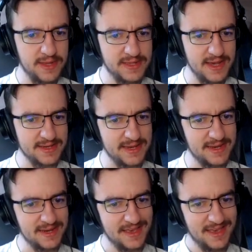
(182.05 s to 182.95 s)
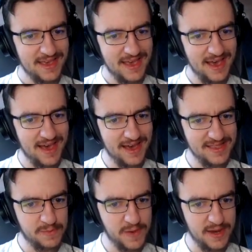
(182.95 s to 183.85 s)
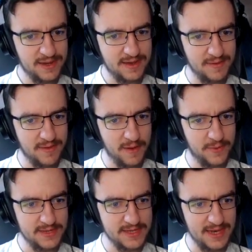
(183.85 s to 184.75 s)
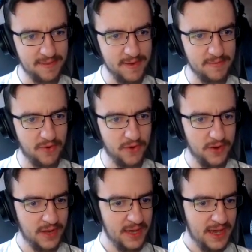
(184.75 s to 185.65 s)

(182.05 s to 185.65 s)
That's excellent. Uh, this bit could come upwards a little bit more.